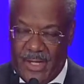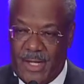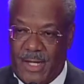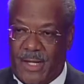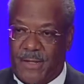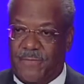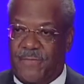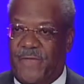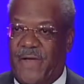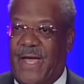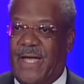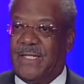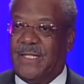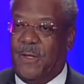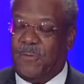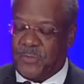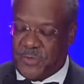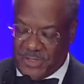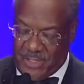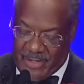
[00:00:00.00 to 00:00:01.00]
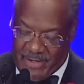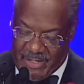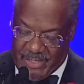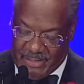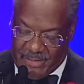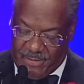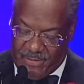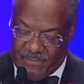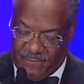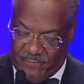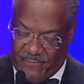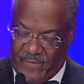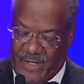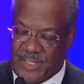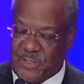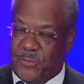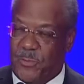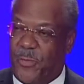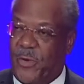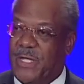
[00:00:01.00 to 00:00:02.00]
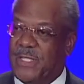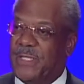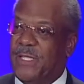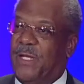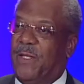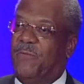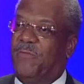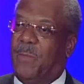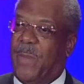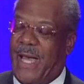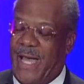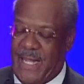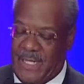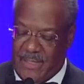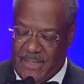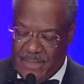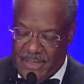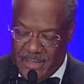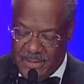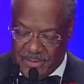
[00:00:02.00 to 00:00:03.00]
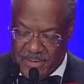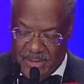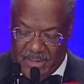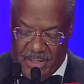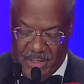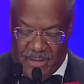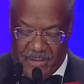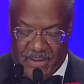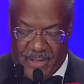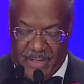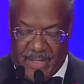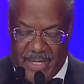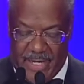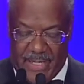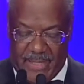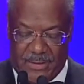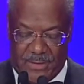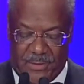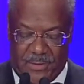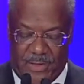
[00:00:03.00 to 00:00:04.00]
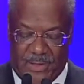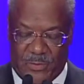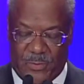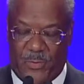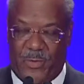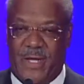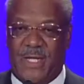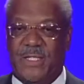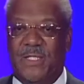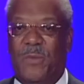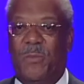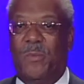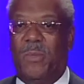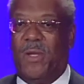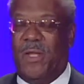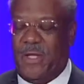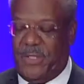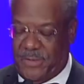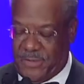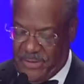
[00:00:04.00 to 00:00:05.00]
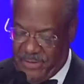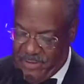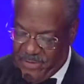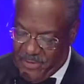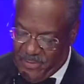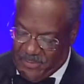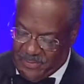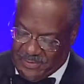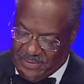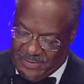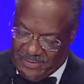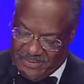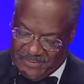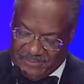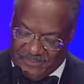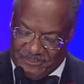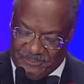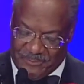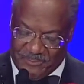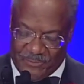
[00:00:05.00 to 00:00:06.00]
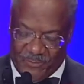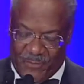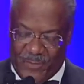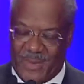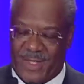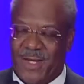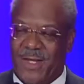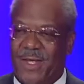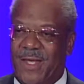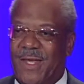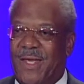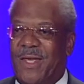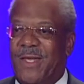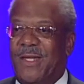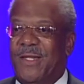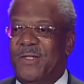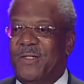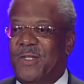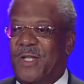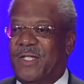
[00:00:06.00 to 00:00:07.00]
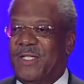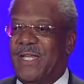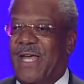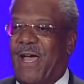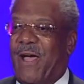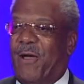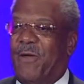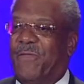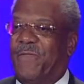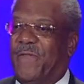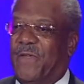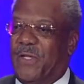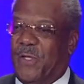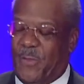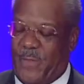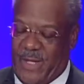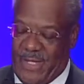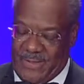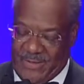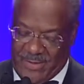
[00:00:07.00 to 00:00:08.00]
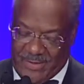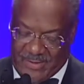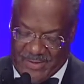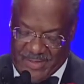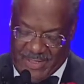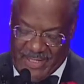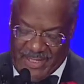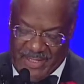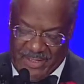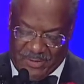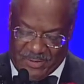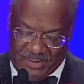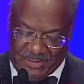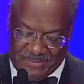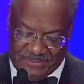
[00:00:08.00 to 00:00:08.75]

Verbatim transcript: In fact, I'm sorry that Vice President Biden isn't here tonight to express in blunt terms just how I feel about this occasion.